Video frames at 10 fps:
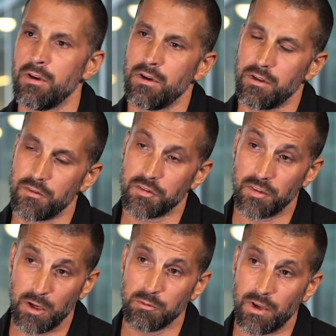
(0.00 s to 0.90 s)
And at the
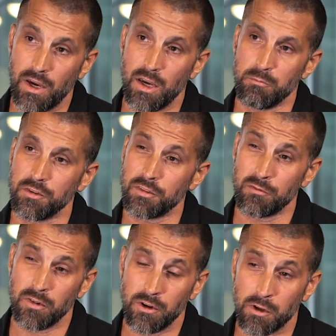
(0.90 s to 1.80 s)
same time, it's a
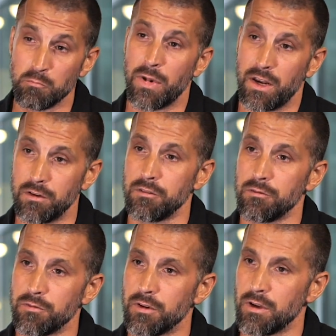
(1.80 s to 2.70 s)
very
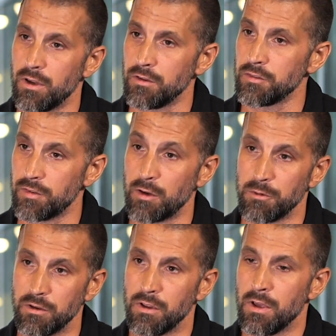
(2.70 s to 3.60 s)
competitive
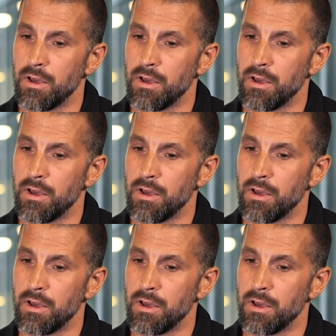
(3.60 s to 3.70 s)
segment,